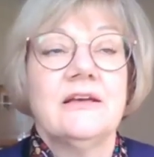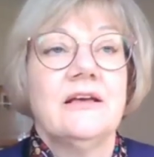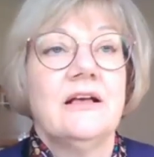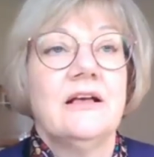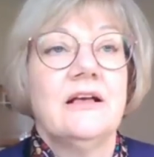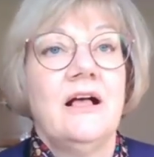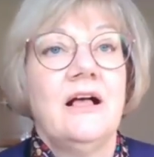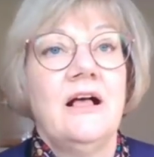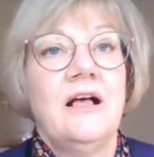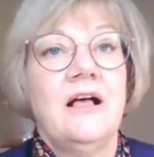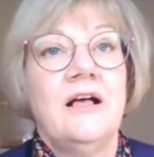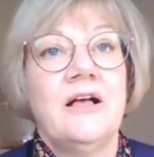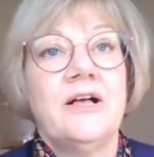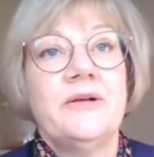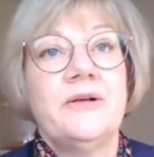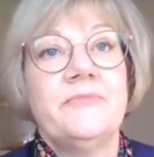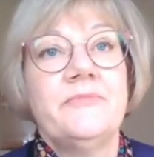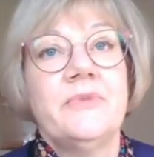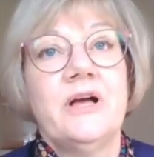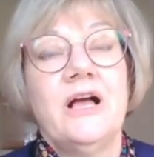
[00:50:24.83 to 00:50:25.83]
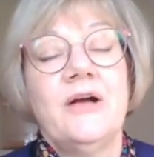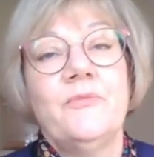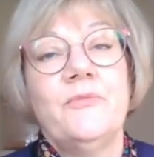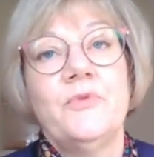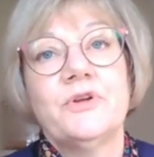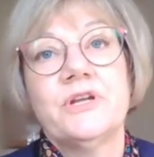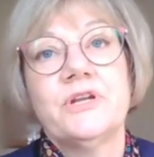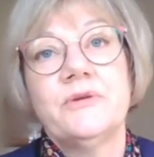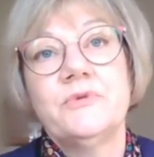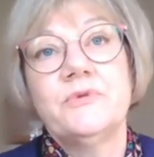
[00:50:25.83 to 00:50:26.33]
And what
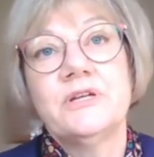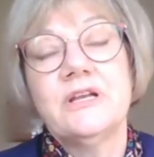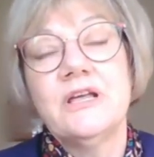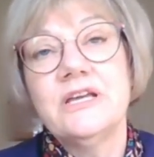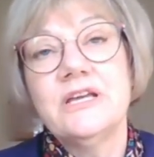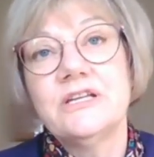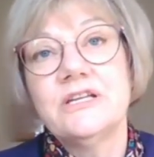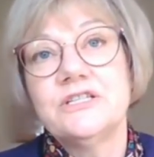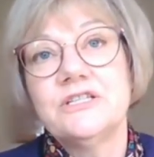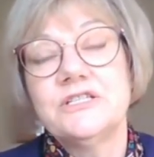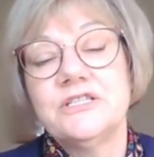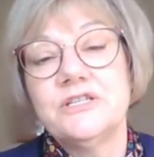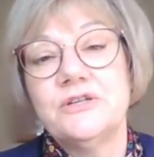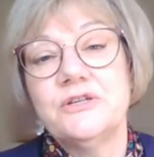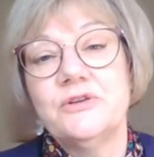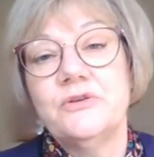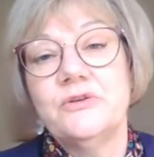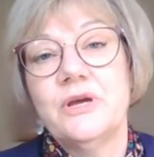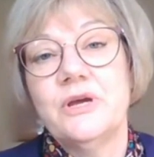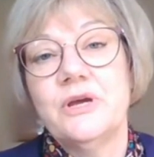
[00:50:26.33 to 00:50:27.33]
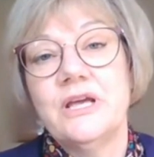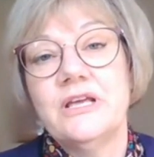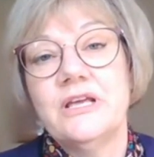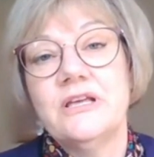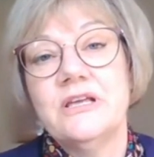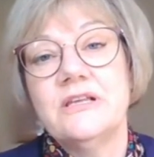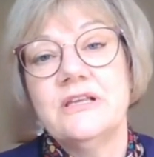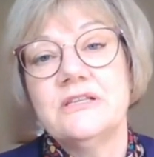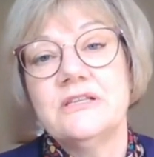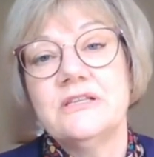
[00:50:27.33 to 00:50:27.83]
I would like to do
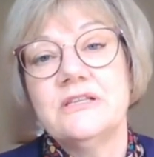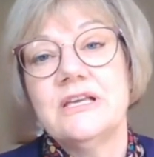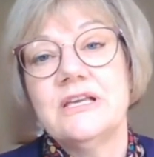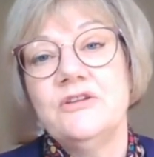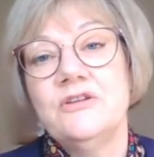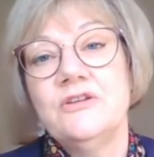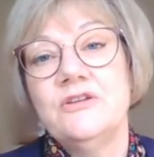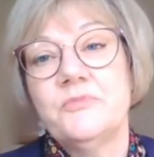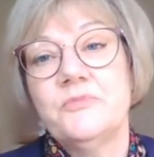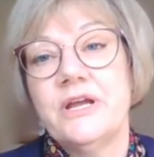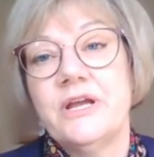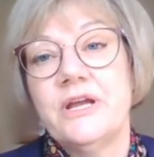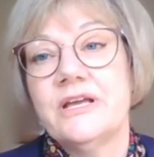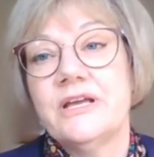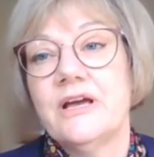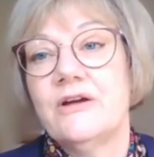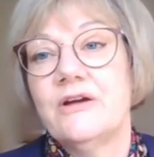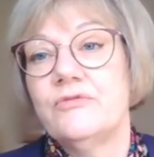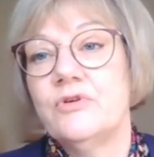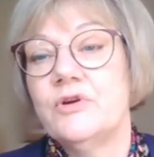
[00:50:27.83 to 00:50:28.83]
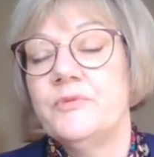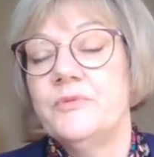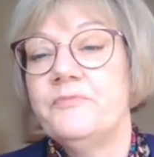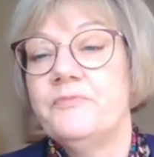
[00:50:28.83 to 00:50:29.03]
is in your breakout room,